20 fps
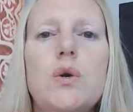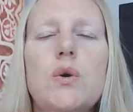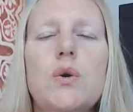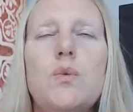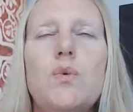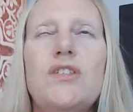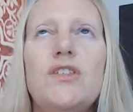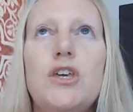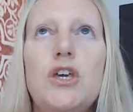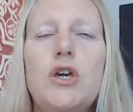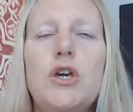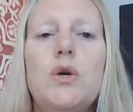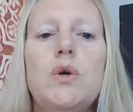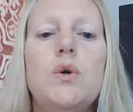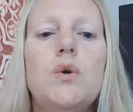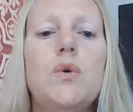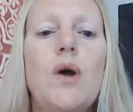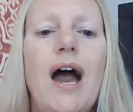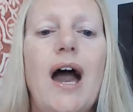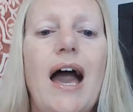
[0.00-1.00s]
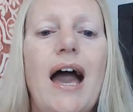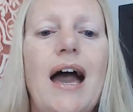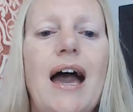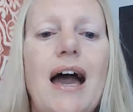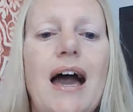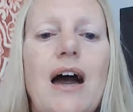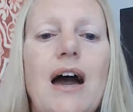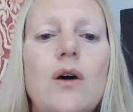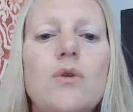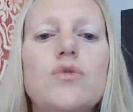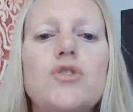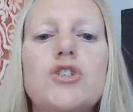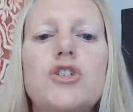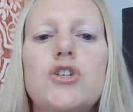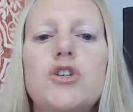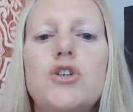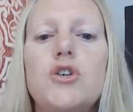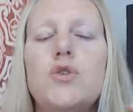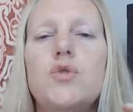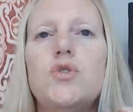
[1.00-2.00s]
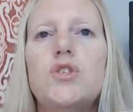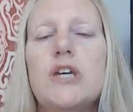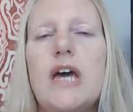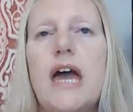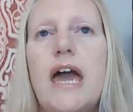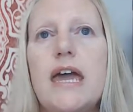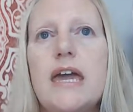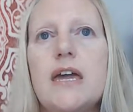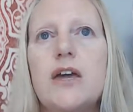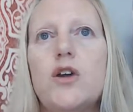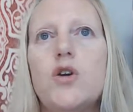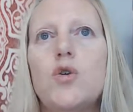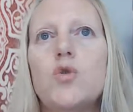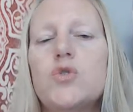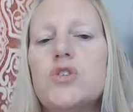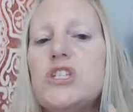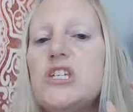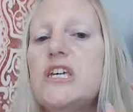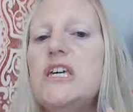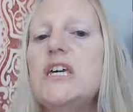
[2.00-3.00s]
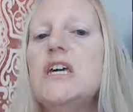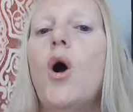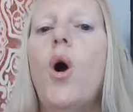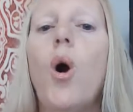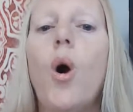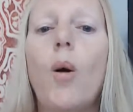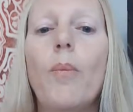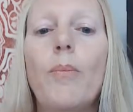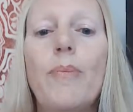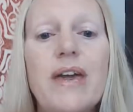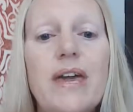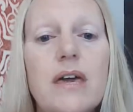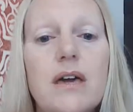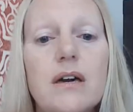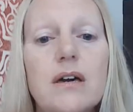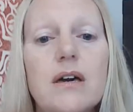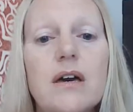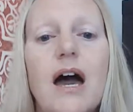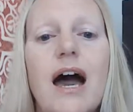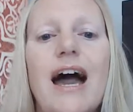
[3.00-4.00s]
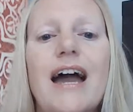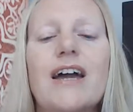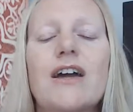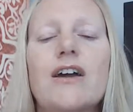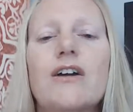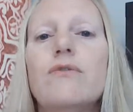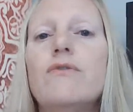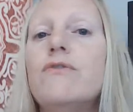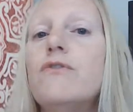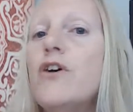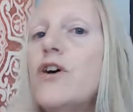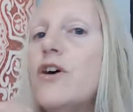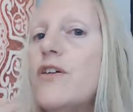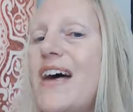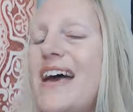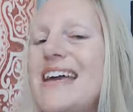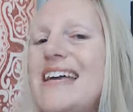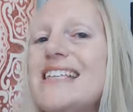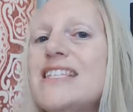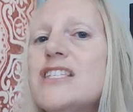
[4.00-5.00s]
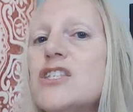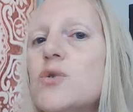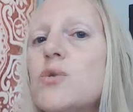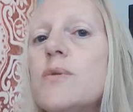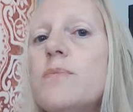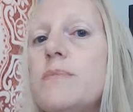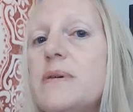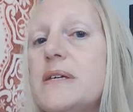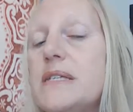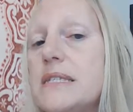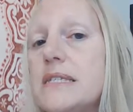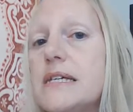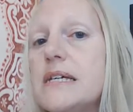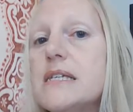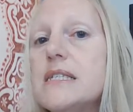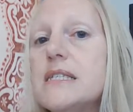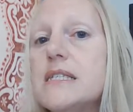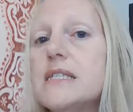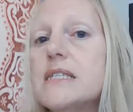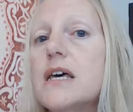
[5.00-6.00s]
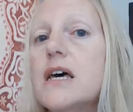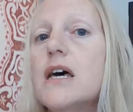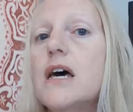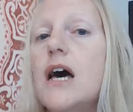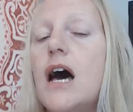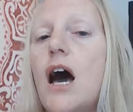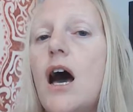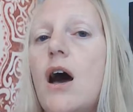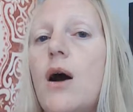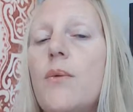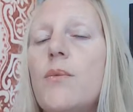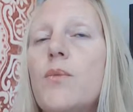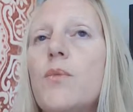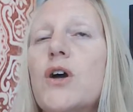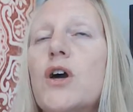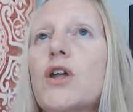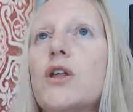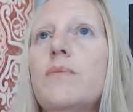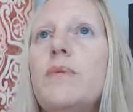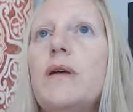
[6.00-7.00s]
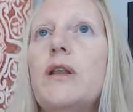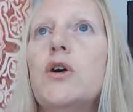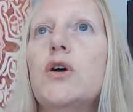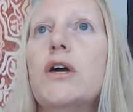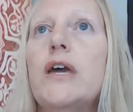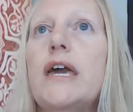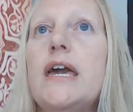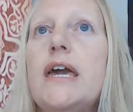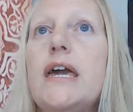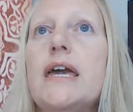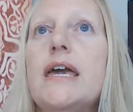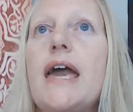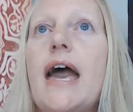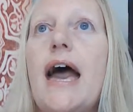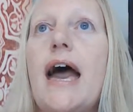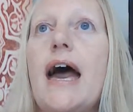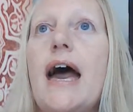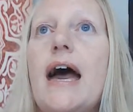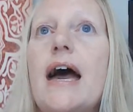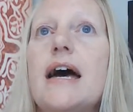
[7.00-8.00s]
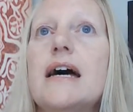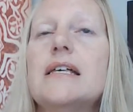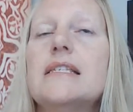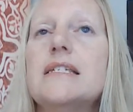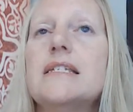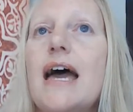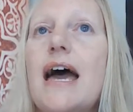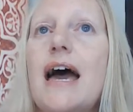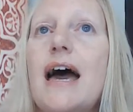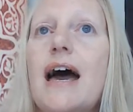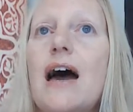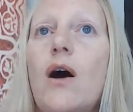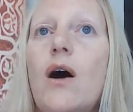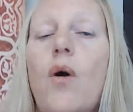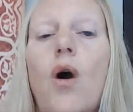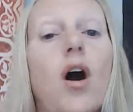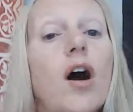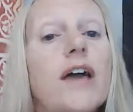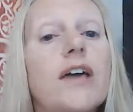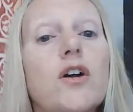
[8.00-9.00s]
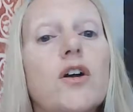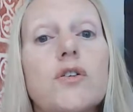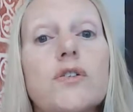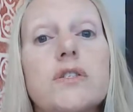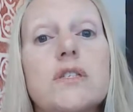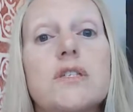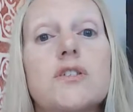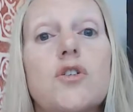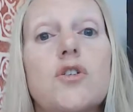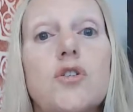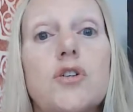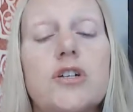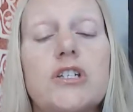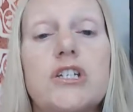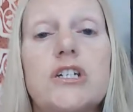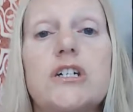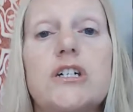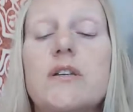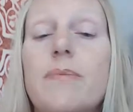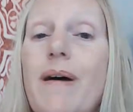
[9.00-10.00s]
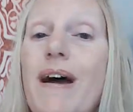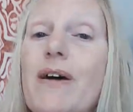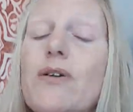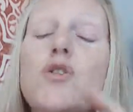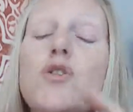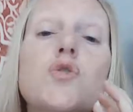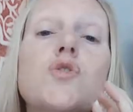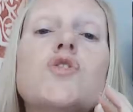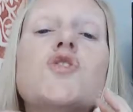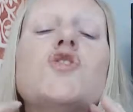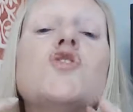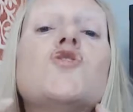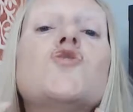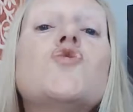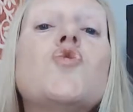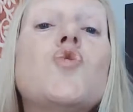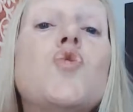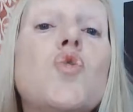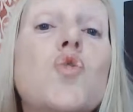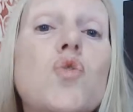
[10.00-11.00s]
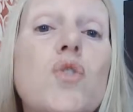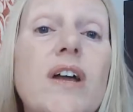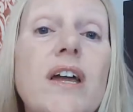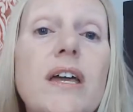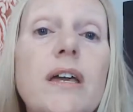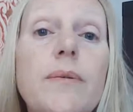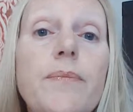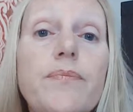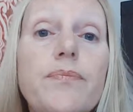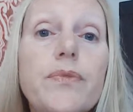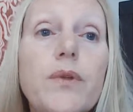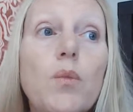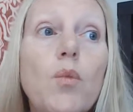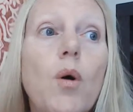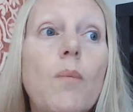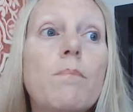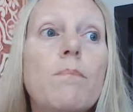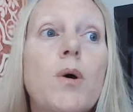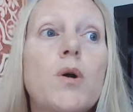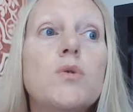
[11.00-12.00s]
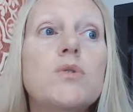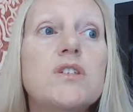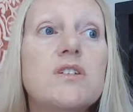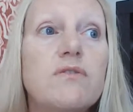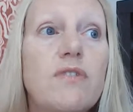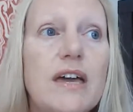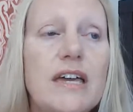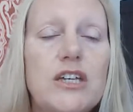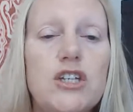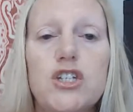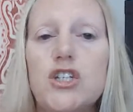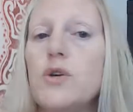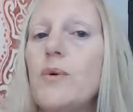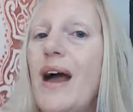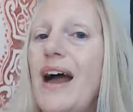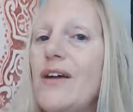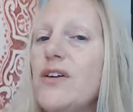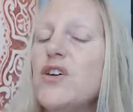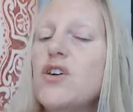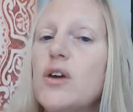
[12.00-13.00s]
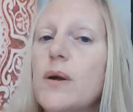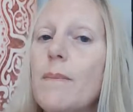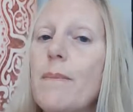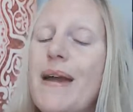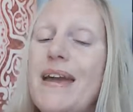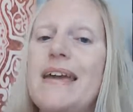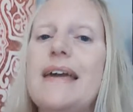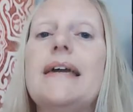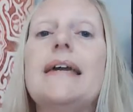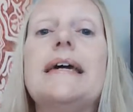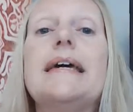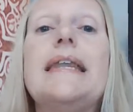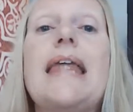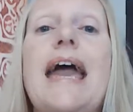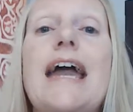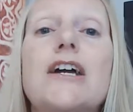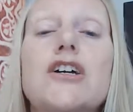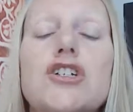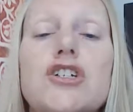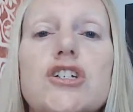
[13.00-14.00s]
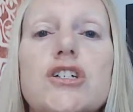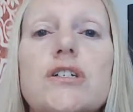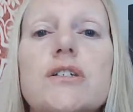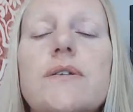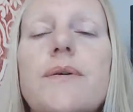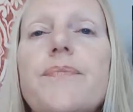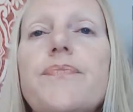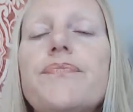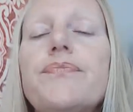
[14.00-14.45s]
with you how to take your tea hobby and convert that into a business. We're going to be looking at how I got started, about your story, what motivates you, how you can make a connection,